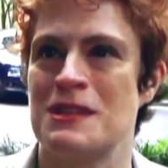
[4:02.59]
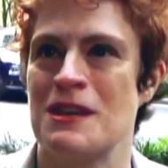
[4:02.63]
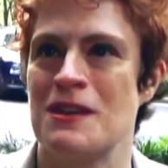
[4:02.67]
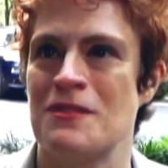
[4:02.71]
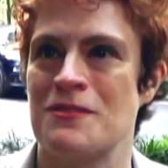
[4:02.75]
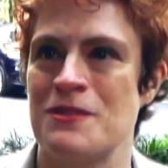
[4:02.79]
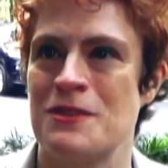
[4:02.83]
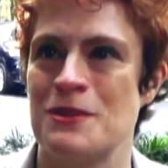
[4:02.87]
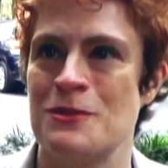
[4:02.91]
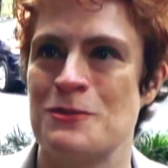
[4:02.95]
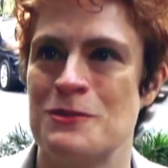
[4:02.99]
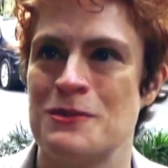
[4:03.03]

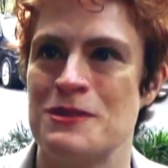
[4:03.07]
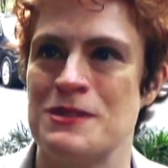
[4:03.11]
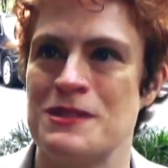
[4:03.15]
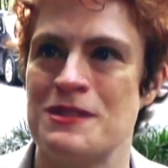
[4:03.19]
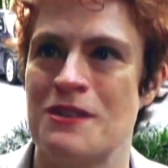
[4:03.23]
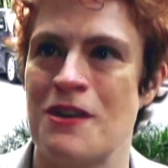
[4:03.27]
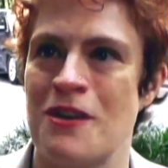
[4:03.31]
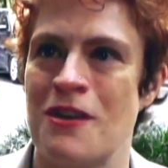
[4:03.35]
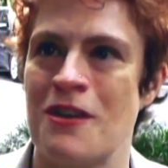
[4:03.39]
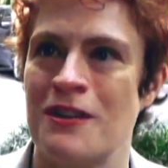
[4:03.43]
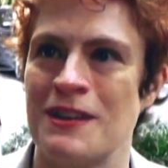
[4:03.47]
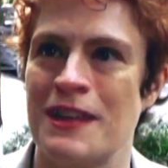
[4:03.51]
I've used
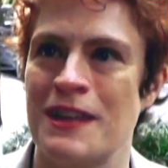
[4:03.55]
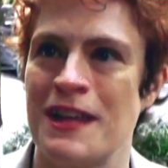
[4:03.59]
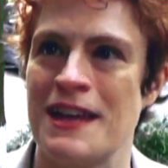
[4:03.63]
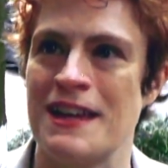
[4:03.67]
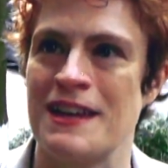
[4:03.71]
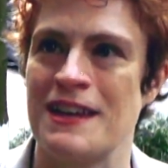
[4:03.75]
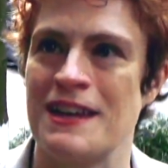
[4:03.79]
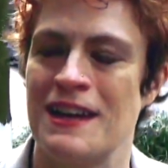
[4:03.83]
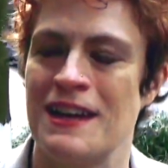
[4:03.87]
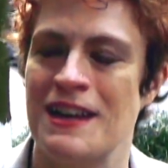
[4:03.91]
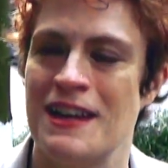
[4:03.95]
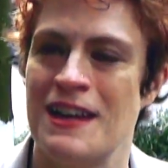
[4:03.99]
are
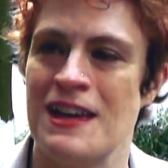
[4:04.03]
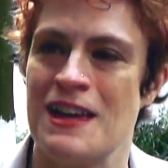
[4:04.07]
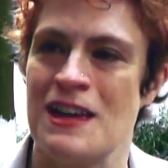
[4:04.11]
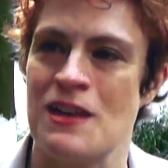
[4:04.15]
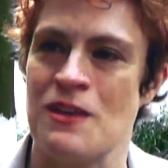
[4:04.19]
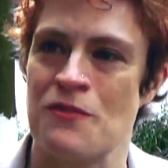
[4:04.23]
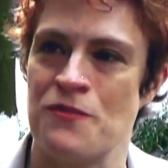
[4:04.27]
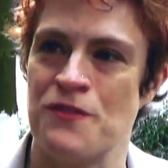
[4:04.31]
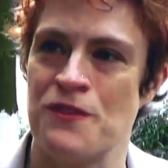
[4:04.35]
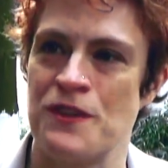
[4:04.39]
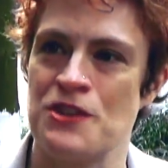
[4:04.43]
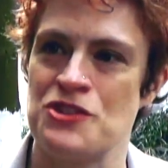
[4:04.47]
like,
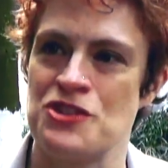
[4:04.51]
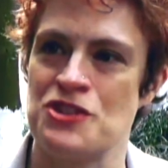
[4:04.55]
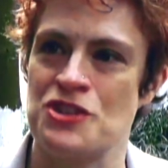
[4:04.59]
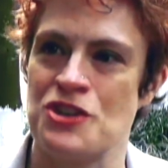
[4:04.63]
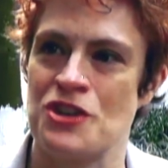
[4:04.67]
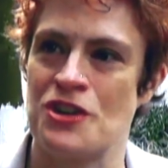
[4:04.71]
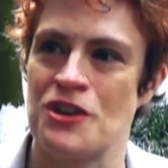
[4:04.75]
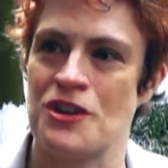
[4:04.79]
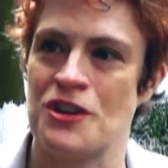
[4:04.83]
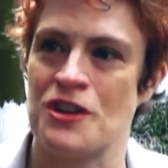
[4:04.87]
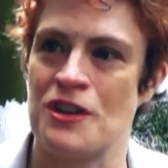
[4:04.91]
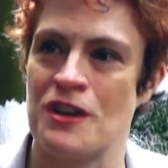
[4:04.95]
it
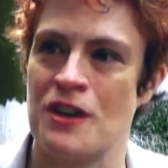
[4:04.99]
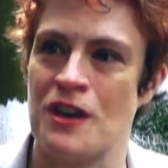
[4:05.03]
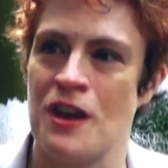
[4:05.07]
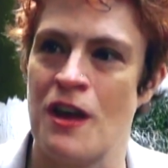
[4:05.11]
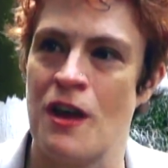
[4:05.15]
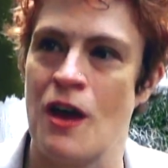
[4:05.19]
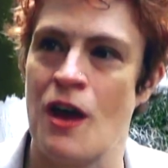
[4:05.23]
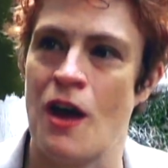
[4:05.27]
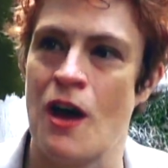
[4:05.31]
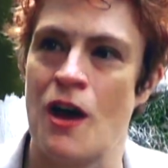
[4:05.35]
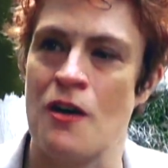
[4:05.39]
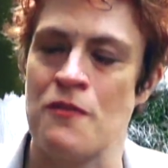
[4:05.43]
feature
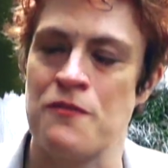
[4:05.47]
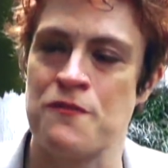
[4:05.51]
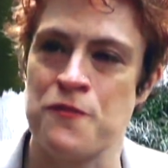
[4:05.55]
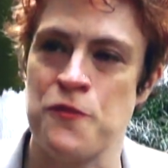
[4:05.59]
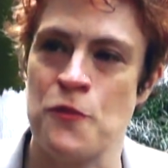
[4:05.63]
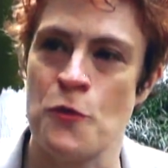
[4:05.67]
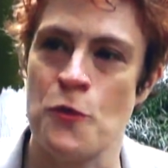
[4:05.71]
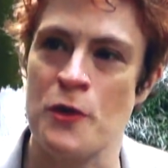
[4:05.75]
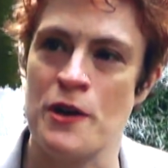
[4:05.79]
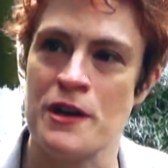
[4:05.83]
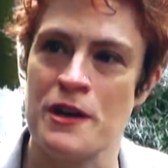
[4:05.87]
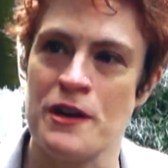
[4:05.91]
a
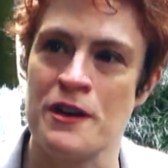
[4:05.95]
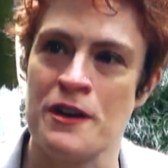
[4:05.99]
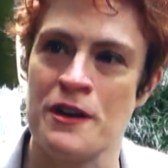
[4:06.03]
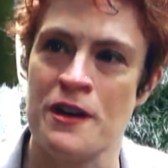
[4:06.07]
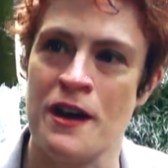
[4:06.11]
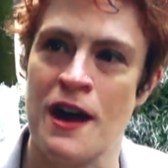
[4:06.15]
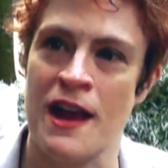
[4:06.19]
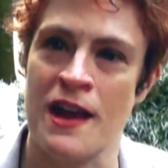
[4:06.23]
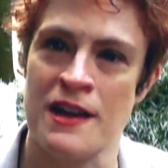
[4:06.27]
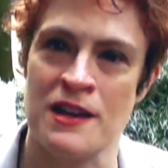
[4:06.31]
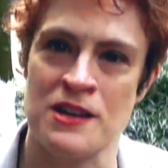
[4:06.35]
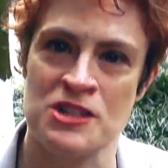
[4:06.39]

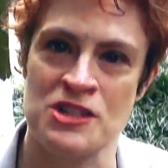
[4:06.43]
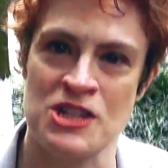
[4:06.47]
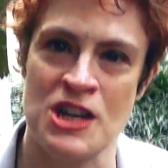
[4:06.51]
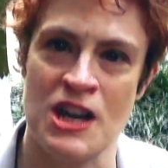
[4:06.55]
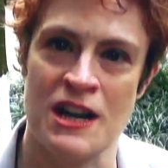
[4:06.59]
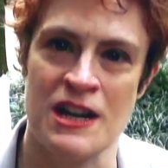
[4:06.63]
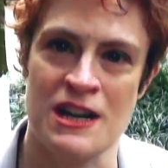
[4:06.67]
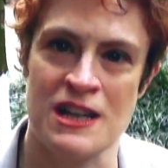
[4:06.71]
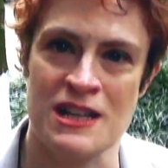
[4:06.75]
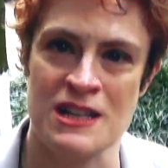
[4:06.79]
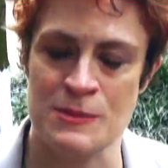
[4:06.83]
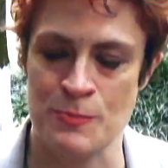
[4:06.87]
foreigner and a
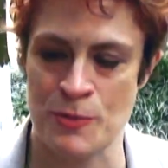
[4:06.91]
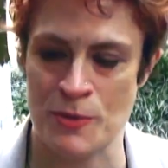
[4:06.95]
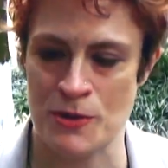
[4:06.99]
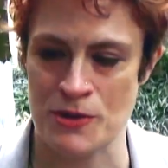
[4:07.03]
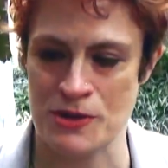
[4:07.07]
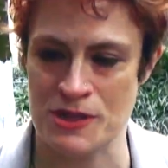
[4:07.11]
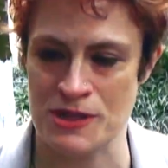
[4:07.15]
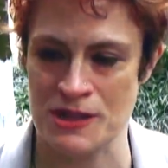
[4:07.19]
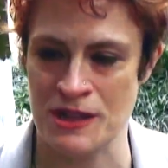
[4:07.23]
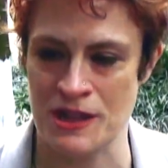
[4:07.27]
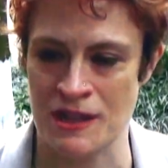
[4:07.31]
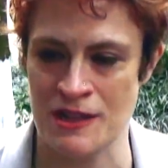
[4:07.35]
Chinese
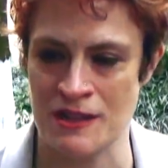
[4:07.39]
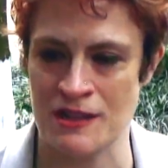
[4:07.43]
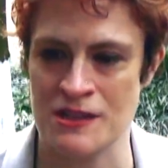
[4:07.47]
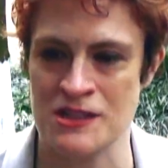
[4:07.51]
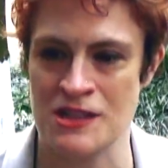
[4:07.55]
person, and the